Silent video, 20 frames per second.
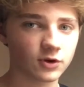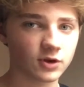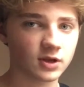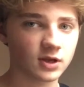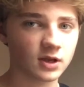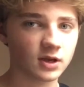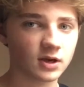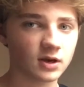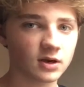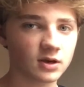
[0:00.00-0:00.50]

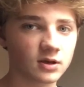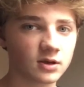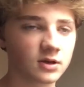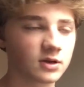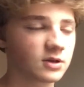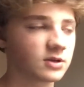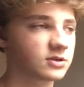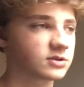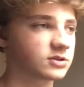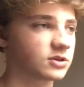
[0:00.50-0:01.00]
here,
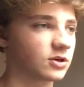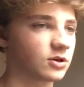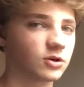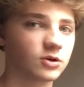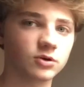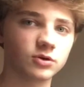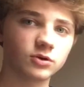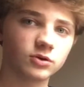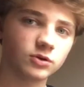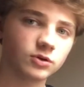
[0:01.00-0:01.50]
so
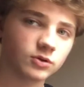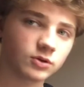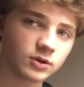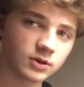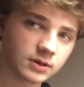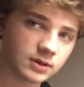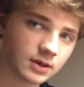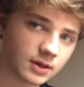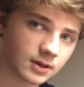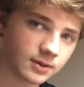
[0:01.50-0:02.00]
you can